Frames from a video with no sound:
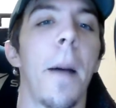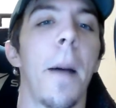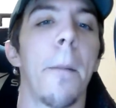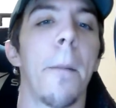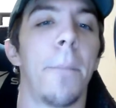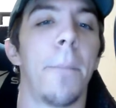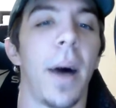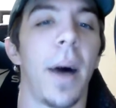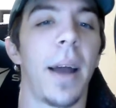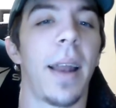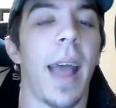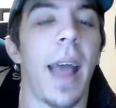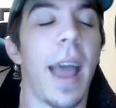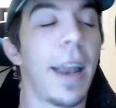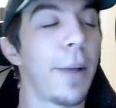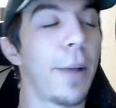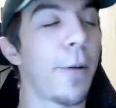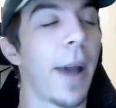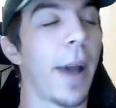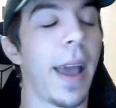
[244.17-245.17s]
But
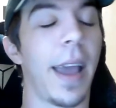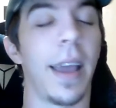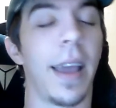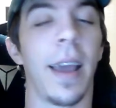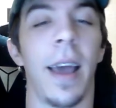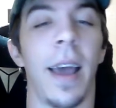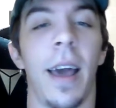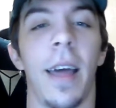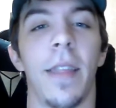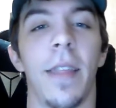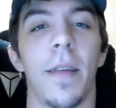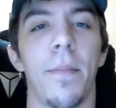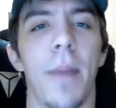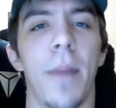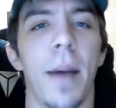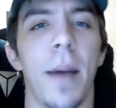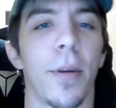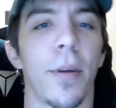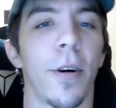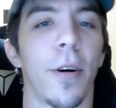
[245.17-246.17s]
anyway, the
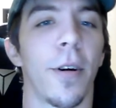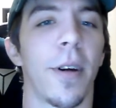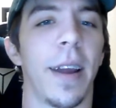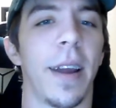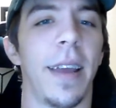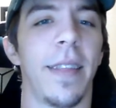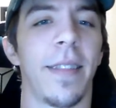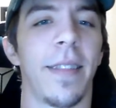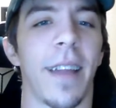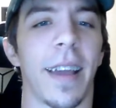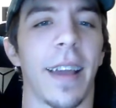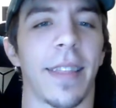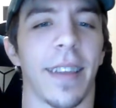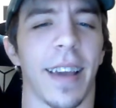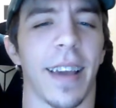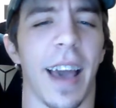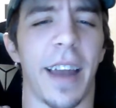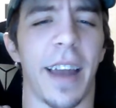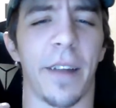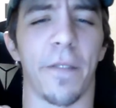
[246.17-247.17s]
member in like the
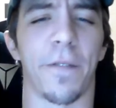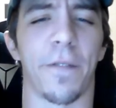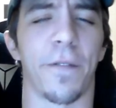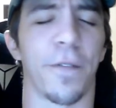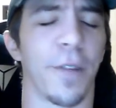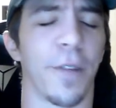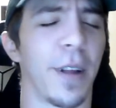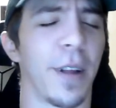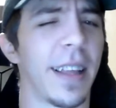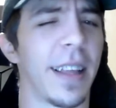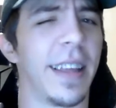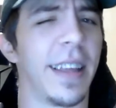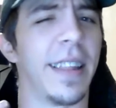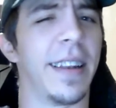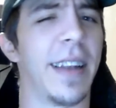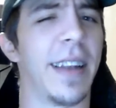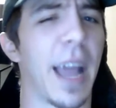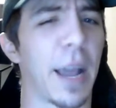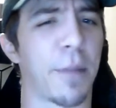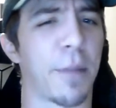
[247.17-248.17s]
kind of frilly
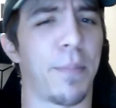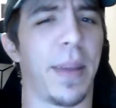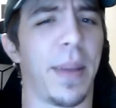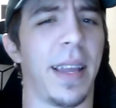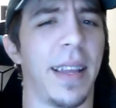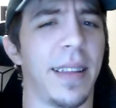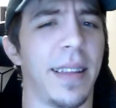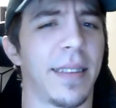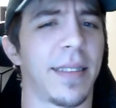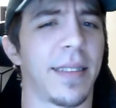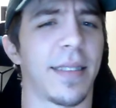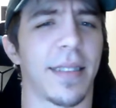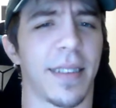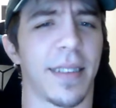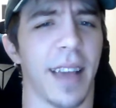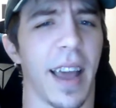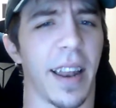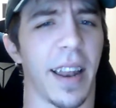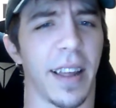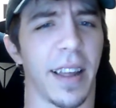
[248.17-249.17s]
neck piece,
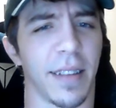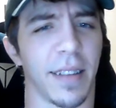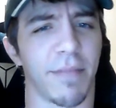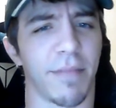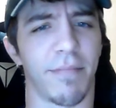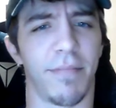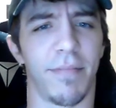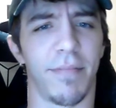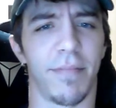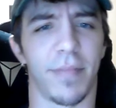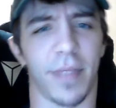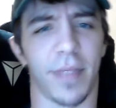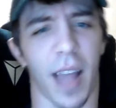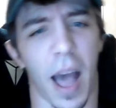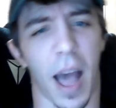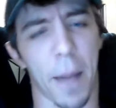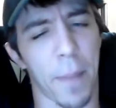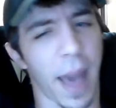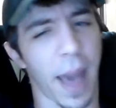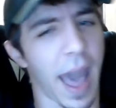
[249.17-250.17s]
kind of
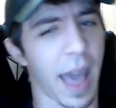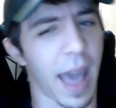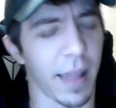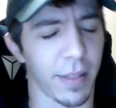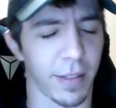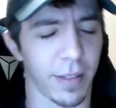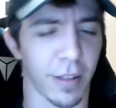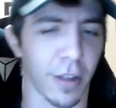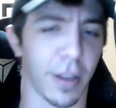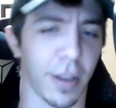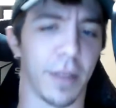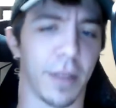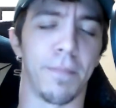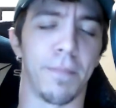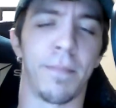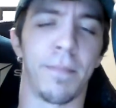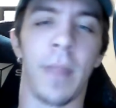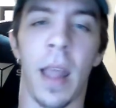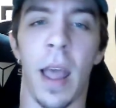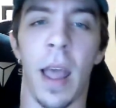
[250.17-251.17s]
top hat
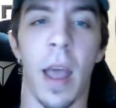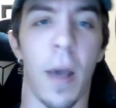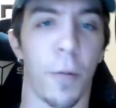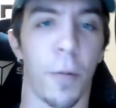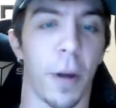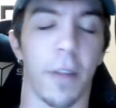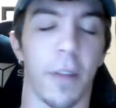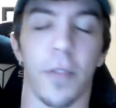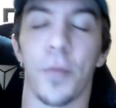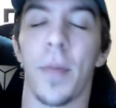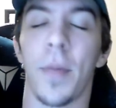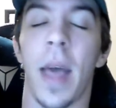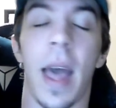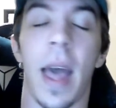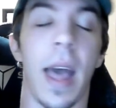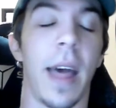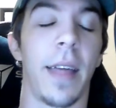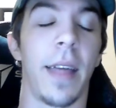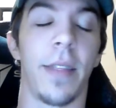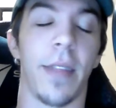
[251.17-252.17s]
looking, whatever.
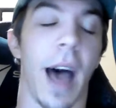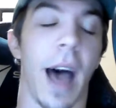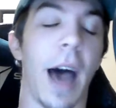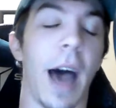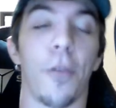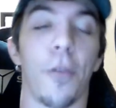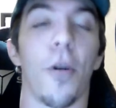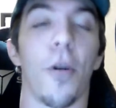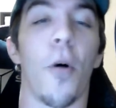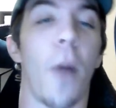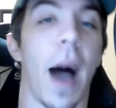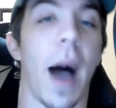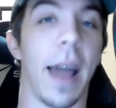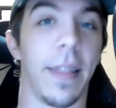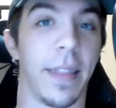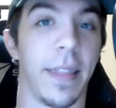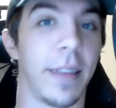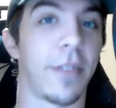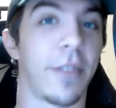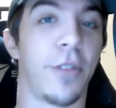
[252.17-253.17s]
I don't know why
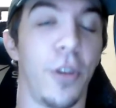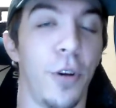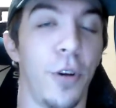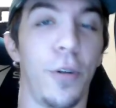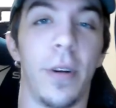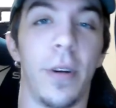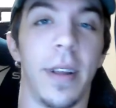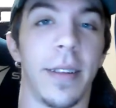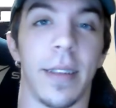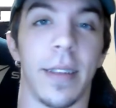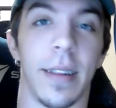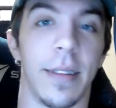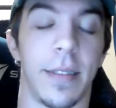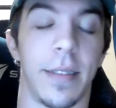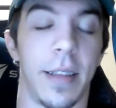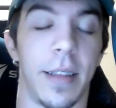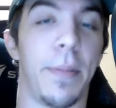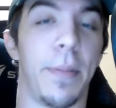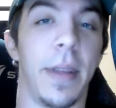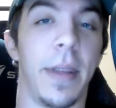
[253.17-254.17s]
this dude is in
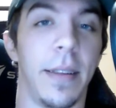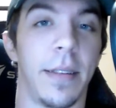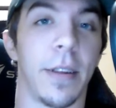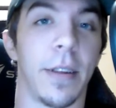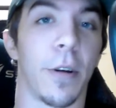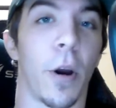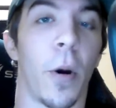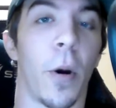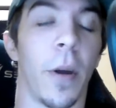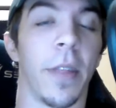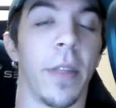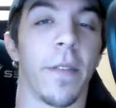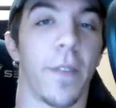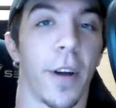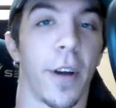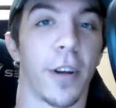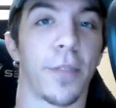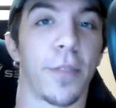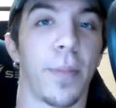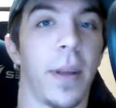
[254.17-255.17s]
CP0 in the
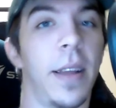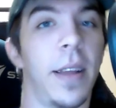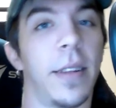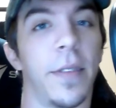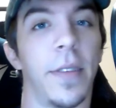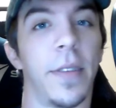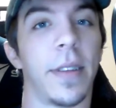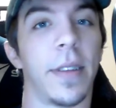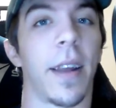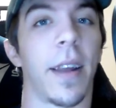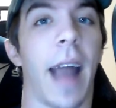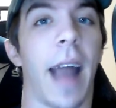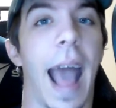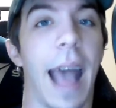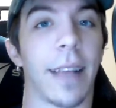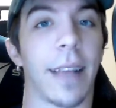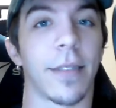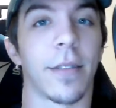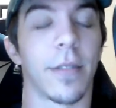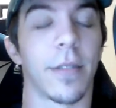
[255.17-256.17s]
first place if he's going to
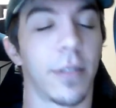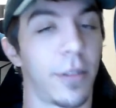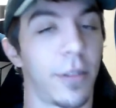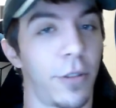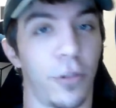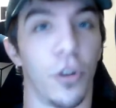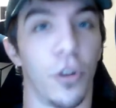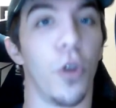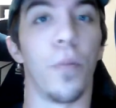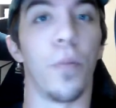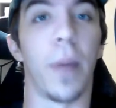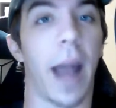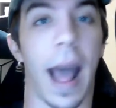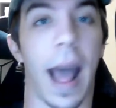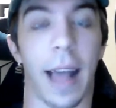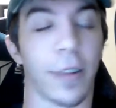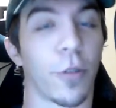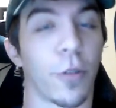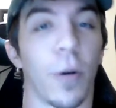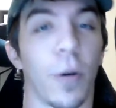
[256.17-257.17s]
ask stupid
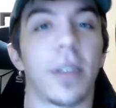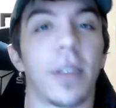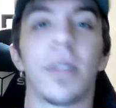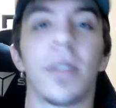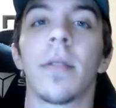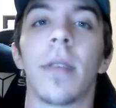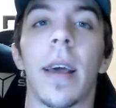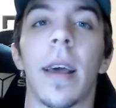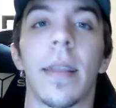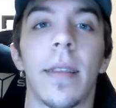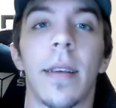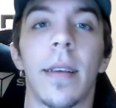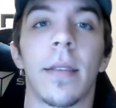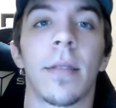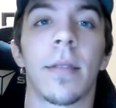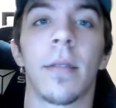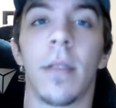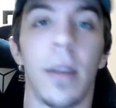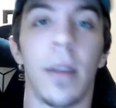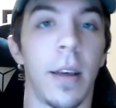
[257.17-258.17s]
ass questions like
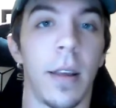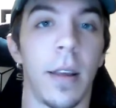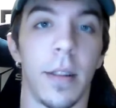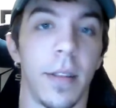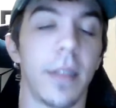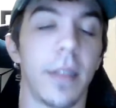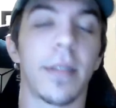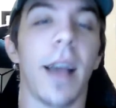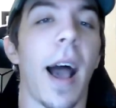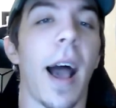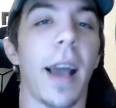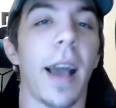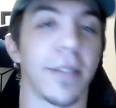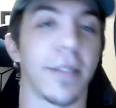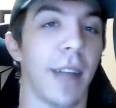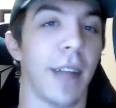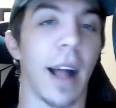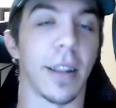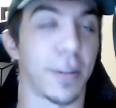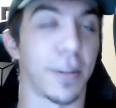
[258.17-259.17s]
this. This guy
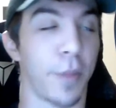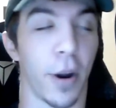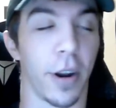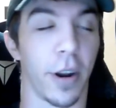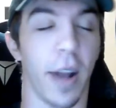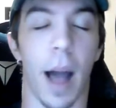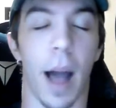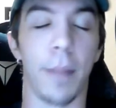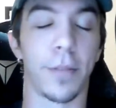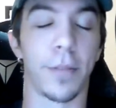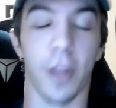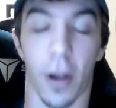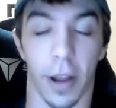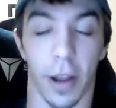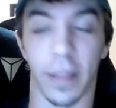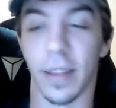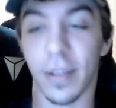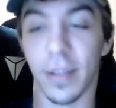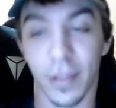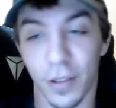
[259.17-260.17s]
is not smart. I'm
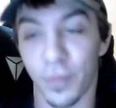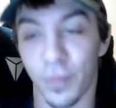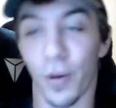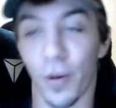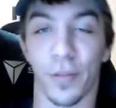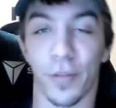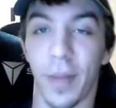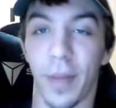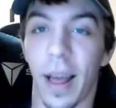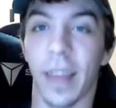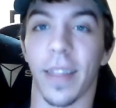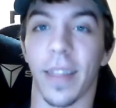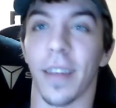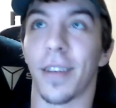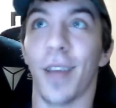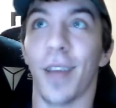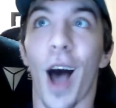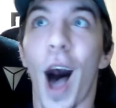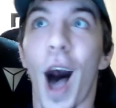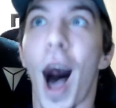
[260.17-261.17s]
sorry. This is supposed to be like the
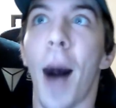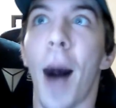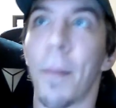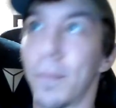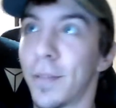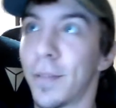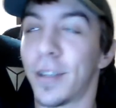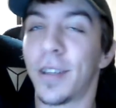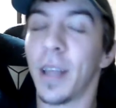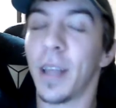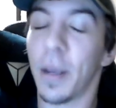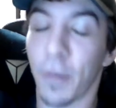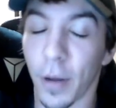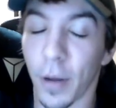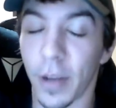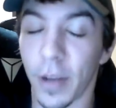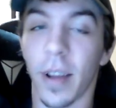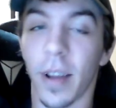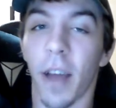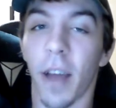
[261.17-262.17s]
top
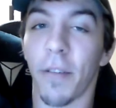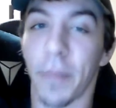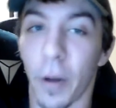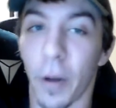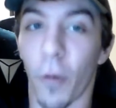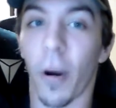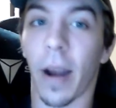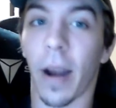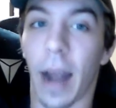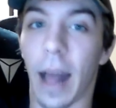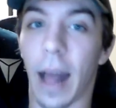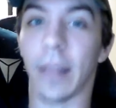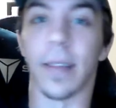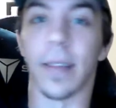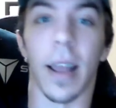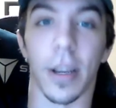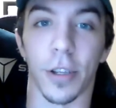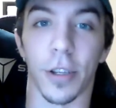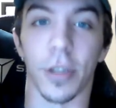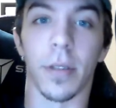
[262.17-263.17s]
secret government
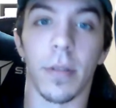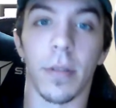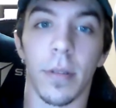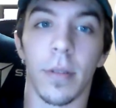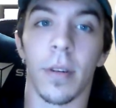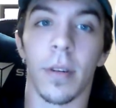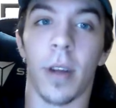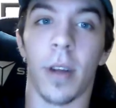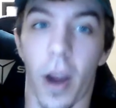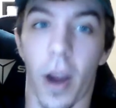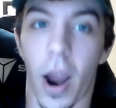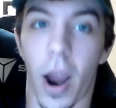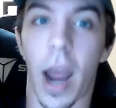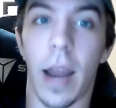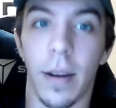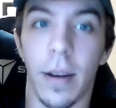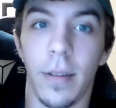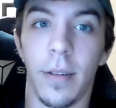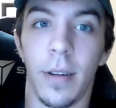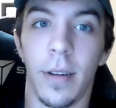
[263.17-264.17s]
organization. All
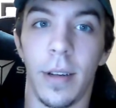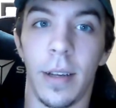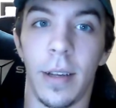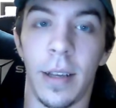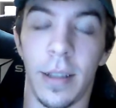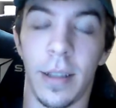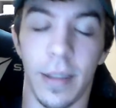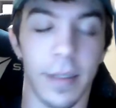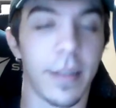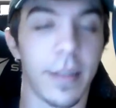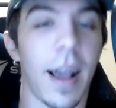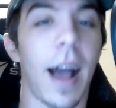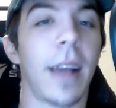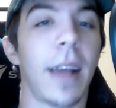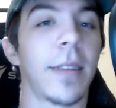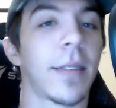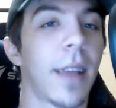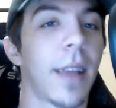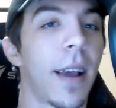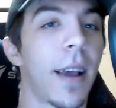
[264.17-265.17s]
right. This
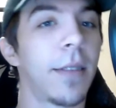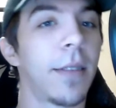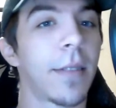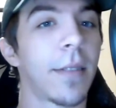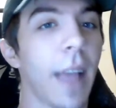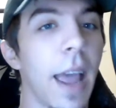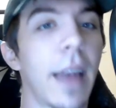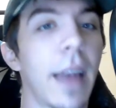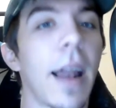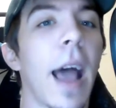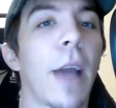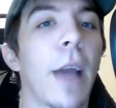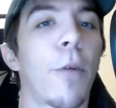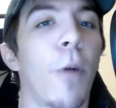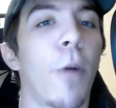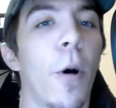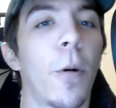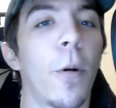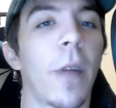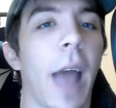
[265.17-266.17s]
guy says, and I
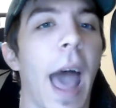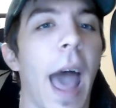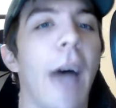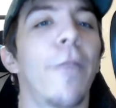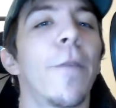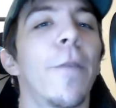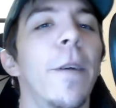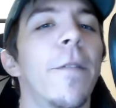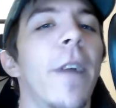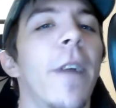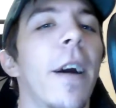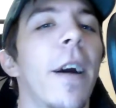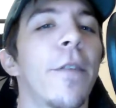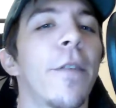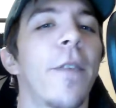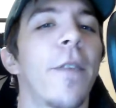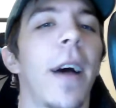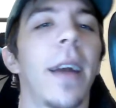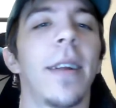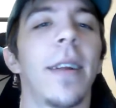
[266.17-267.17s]
quote, have we
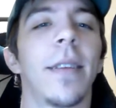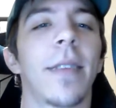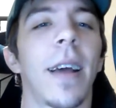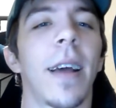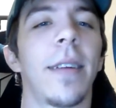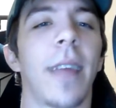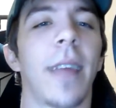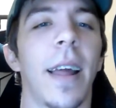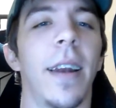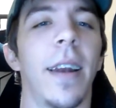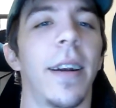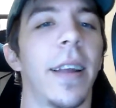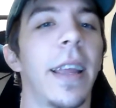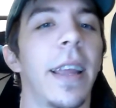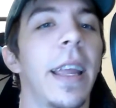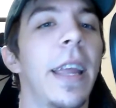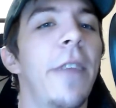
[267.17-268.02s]
verified his identity?